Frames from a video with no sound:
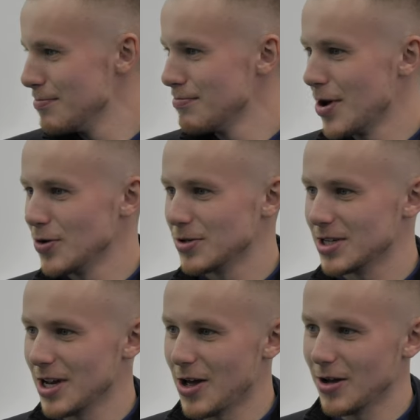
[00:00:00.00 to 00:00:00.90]

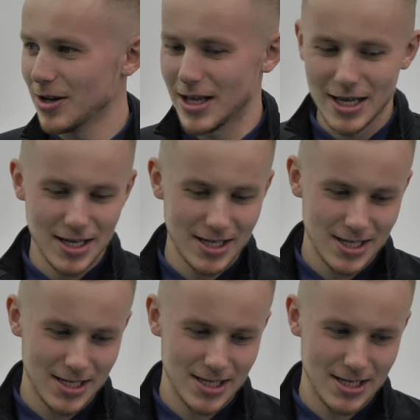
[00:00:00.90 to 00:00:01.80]
Most likely
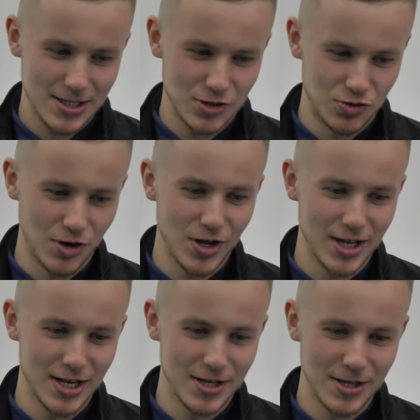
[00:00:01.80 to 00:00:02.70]

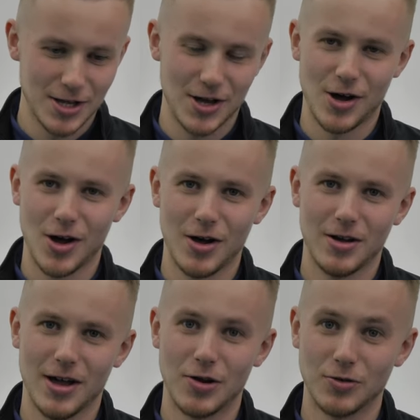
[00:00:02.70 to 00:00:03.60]
drying the
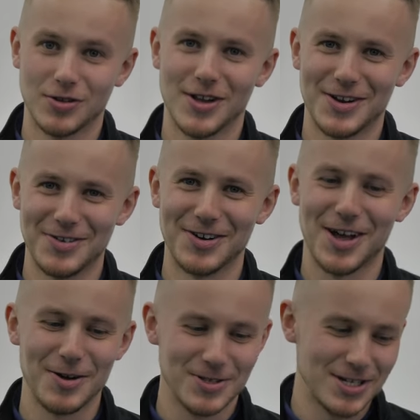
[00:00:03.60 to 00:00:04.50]
car, an
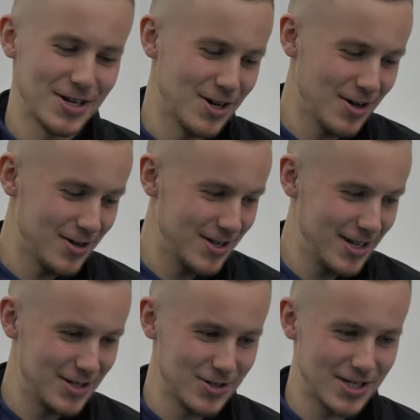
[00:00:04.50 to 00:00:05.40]
uncoated car,
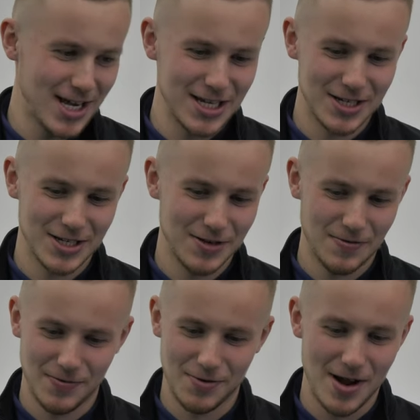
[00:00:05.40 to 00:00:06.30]
it just takes
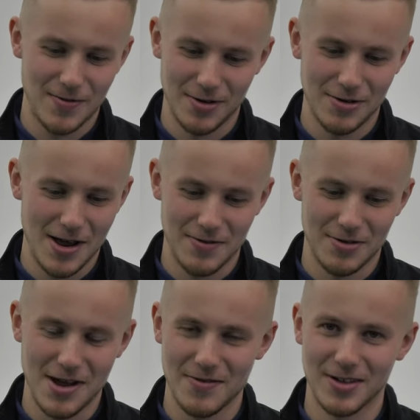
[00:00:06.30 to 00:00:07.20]
forever and
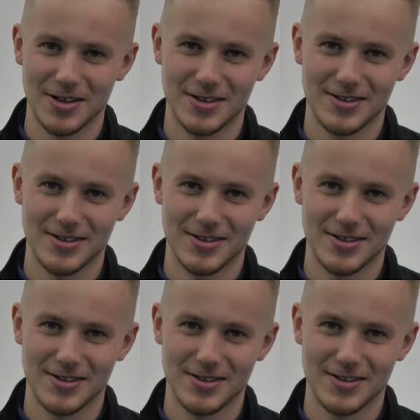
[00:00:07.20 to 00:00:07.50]
ever and ever.